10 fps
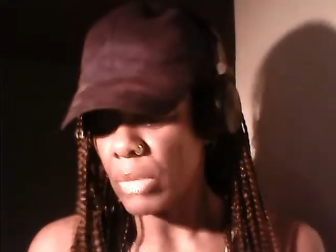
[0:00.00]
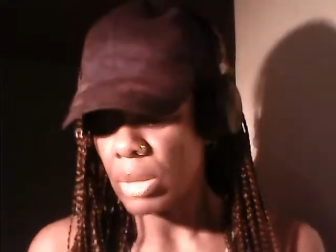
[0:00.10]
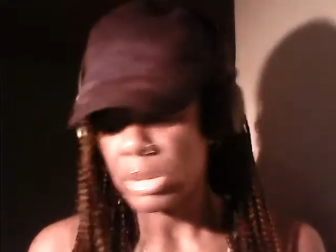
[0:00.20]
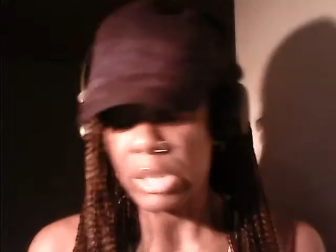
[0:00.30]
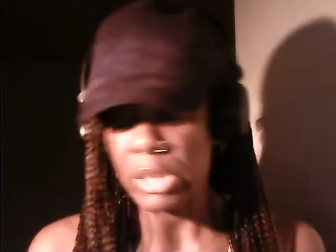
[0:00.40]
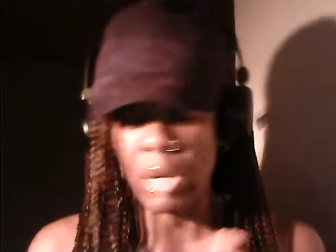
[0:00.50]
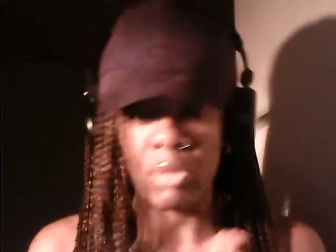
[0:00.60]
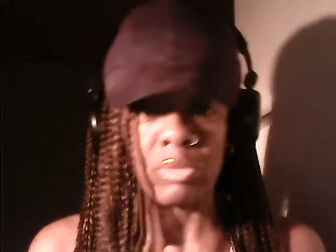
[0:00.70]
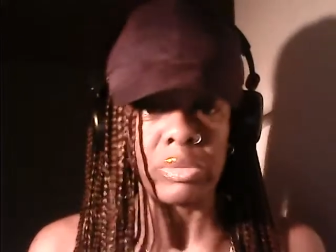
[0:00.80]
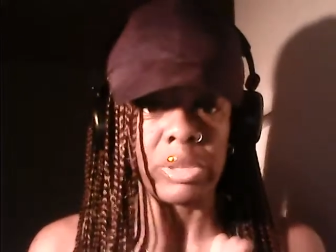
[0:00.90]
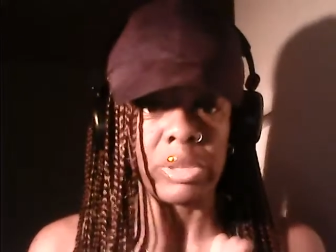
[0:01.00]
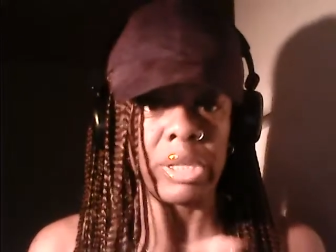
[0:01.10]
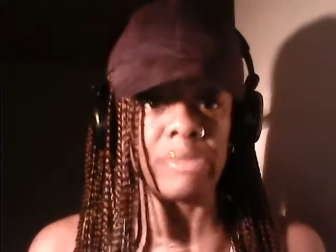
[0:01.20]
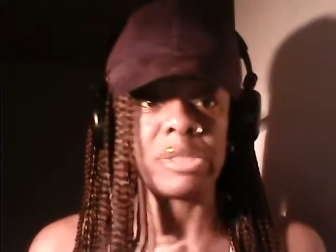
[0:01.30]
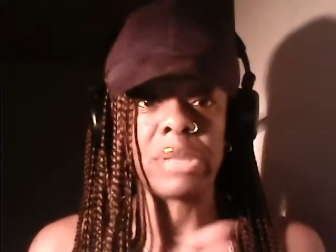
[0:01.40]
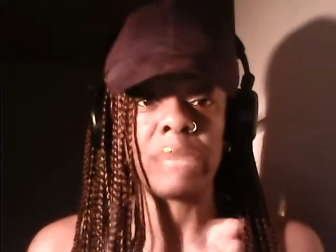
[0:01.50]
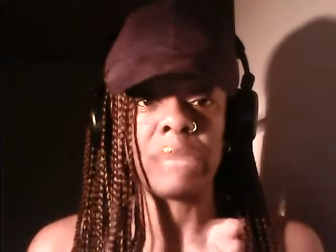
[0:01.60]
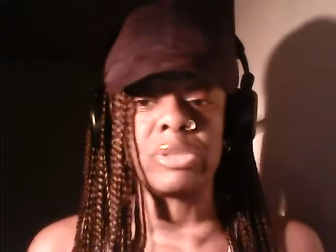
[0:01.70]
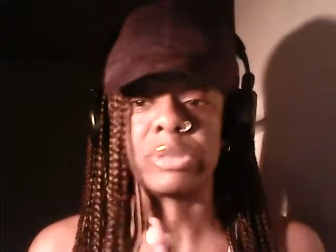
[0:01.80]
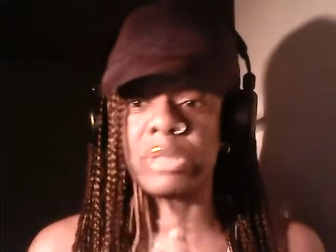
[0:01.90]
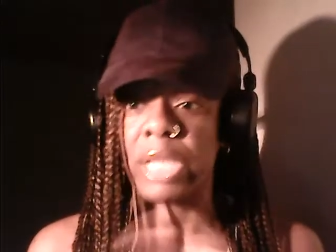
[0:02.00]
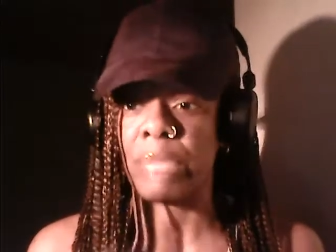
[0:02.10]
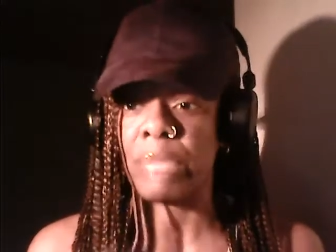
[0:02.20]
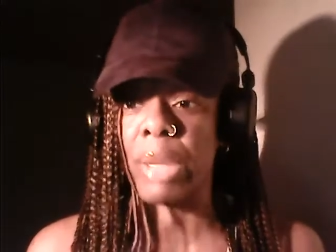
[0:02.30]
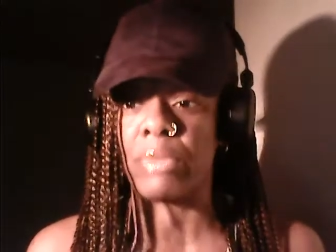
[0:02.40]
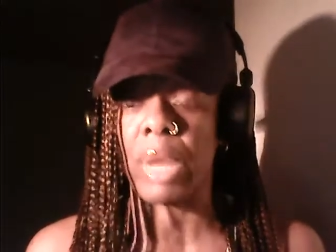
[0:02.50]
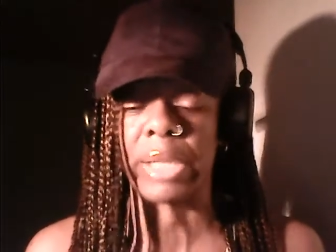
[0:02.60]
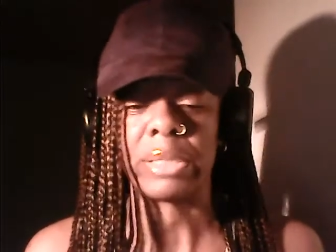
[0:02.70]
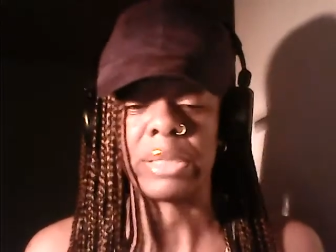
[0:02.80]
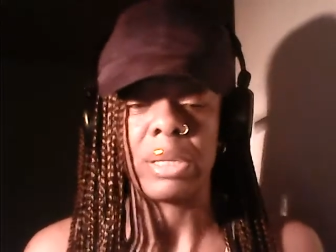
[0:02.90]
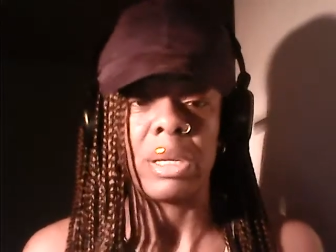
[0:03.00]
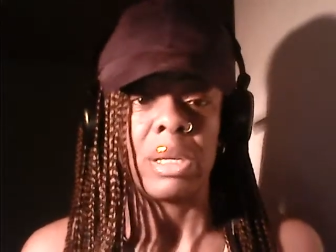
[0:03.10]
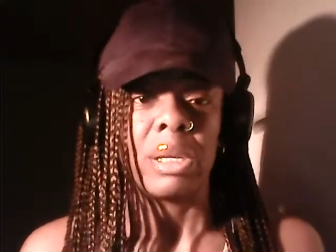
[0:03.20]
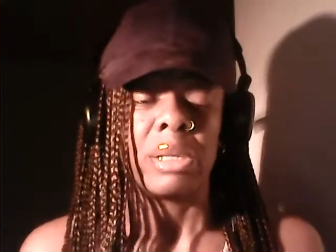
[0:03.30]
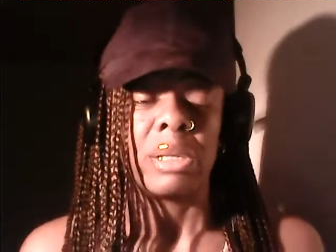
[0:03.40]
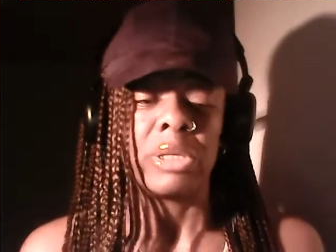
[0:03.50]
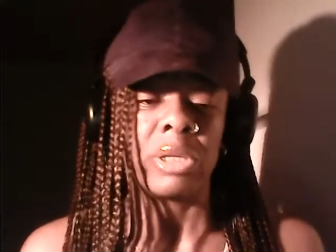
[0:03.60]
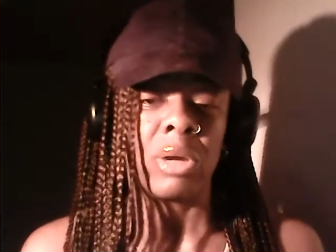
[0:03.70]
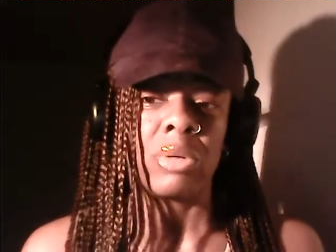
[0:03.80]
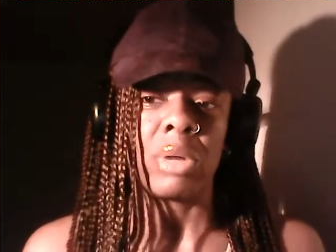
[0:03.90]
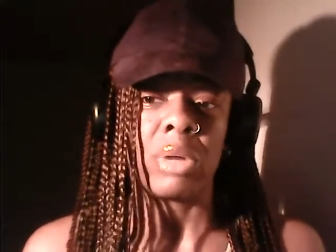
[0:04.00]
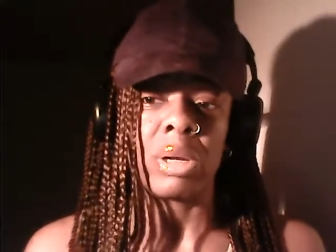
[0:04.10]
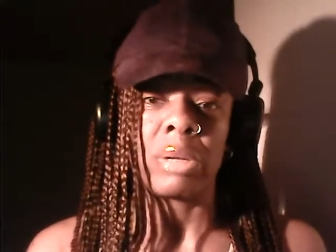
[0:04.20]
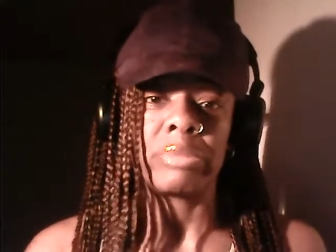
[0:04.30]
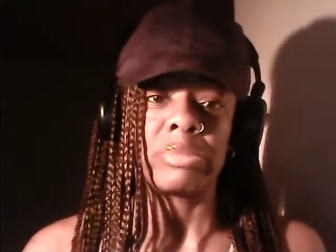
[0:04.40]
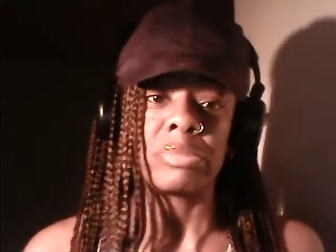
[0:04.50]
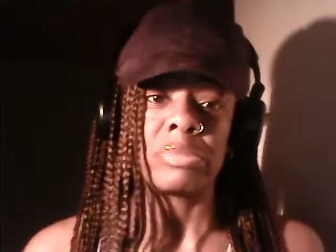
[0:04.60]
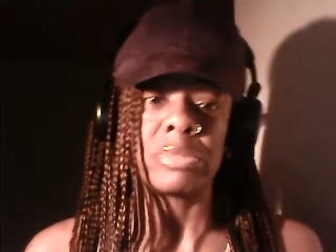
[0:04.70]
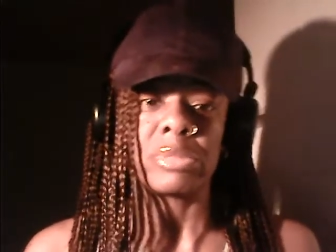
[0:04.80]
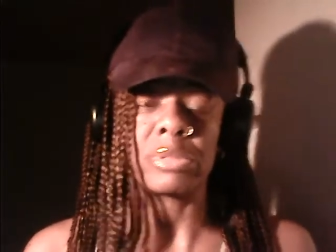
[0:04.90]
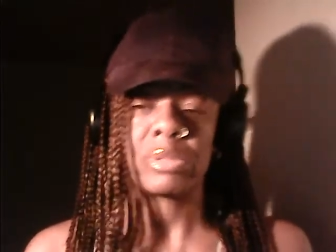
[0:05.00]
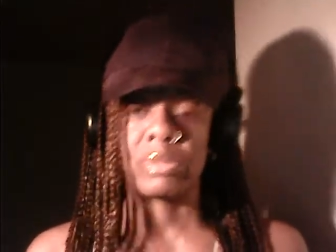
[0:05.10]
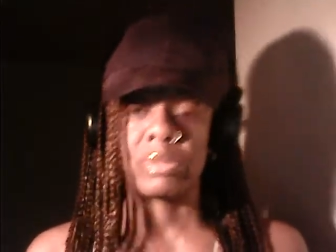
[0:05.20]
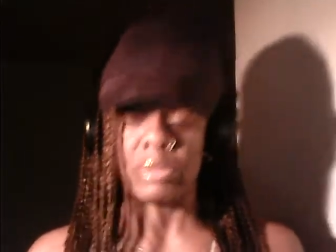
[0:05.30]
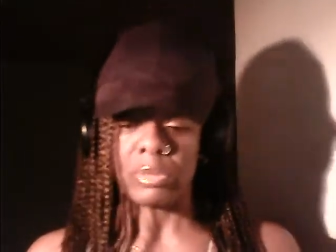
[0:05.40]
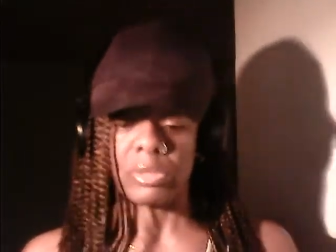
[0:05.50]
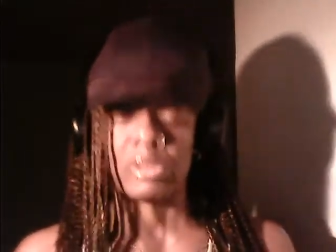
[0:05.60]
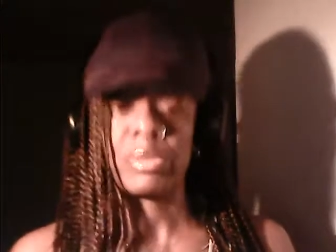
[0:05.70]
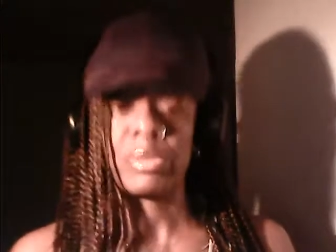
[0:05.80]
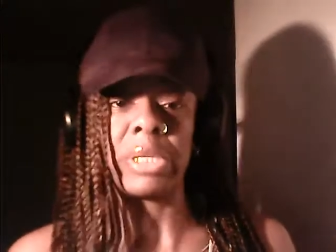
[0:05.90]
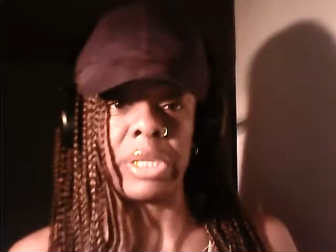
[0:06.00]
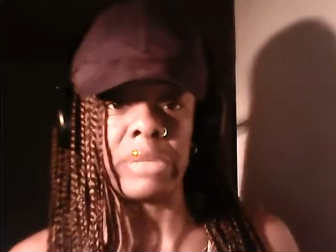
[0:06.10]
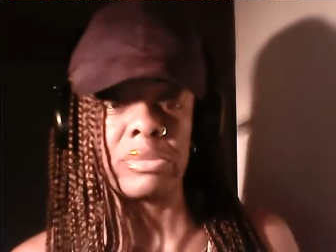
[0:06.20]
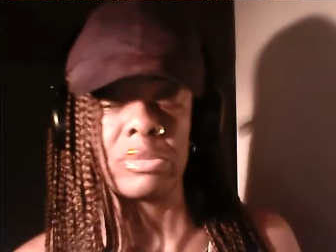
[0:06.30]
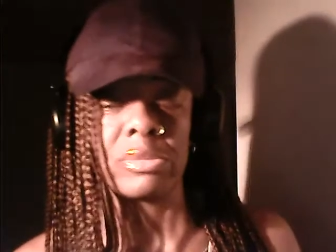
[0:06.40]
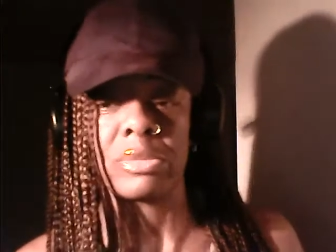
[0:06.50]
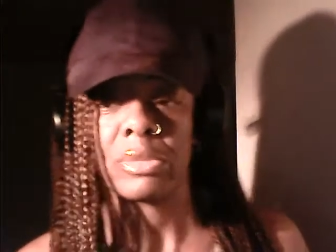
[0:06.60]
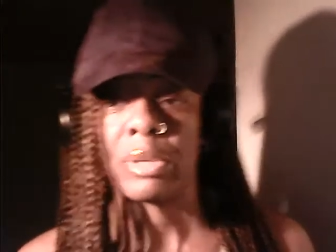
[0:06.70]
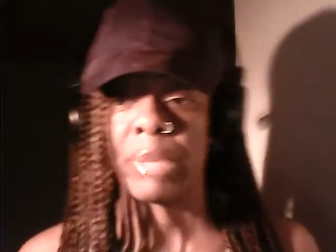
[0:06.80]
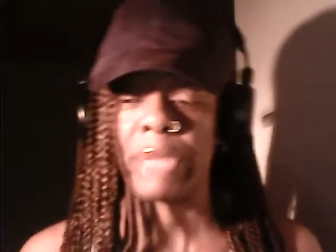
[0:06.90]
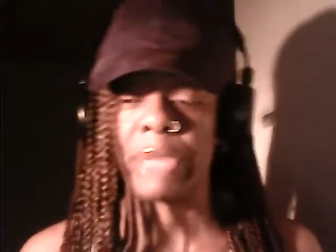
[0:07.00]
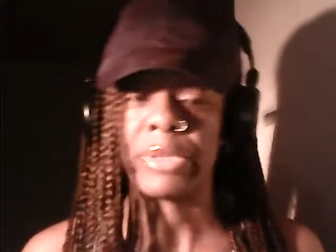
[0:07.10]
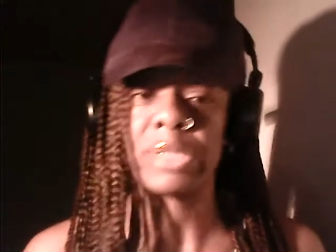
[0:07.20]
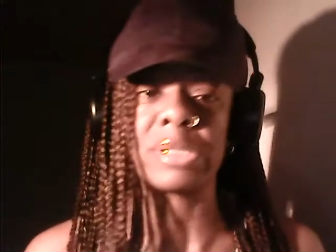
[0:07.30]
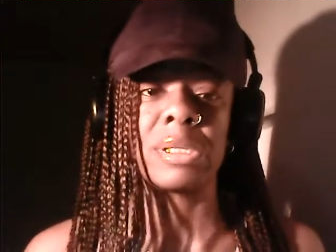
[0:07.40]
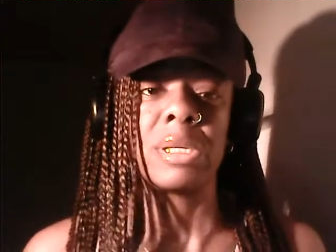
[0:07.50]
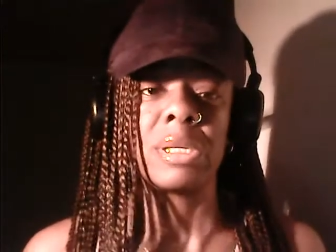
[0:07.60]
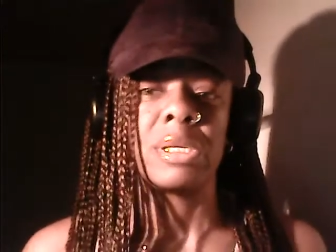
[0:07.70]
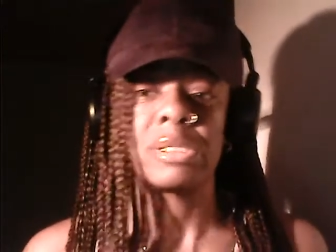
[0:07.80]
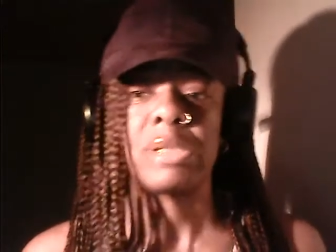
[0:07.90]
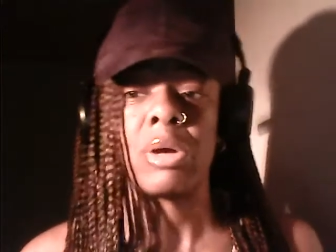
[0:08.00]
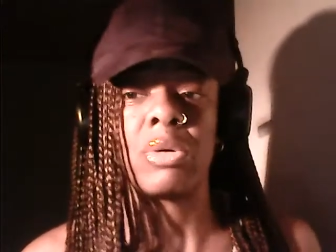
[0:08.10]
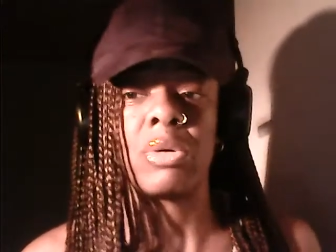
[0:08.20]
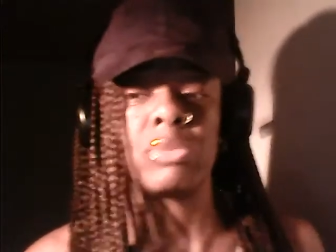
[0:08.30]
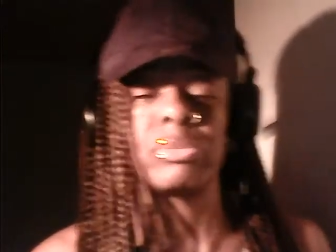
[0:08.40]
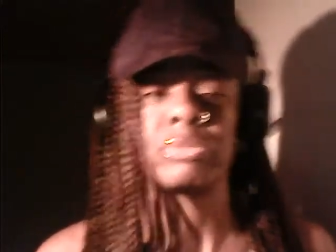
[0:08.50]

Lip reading: So, and I'm saying my right, you know, speaking about this. So,